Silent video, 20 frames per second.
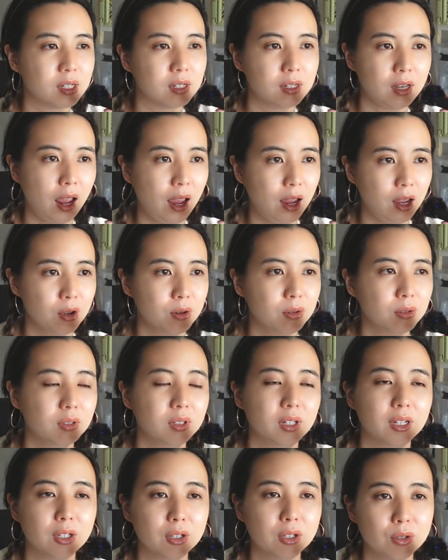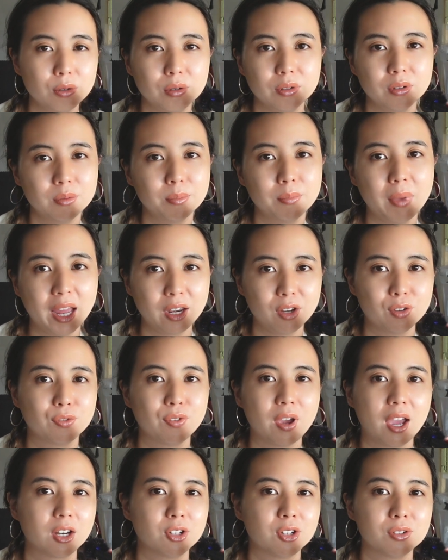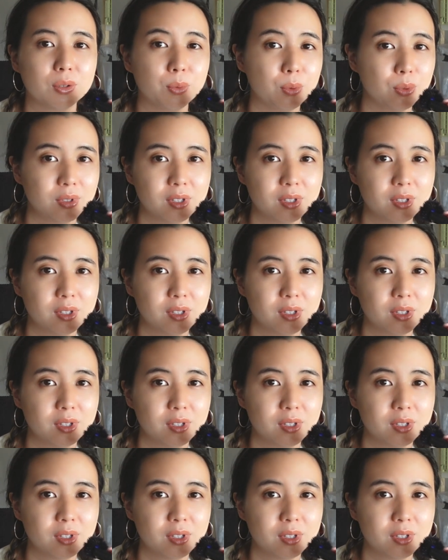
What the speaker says: nail a good manufacturer will